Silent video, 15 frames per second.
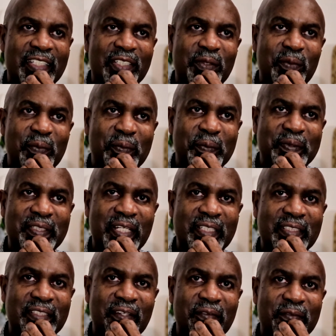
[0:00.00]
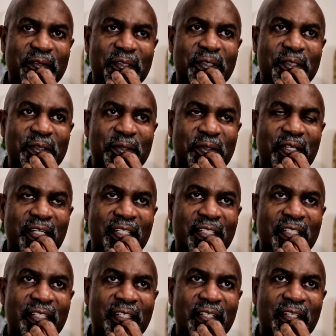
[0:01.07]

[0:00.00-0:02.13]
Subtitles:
two sets of children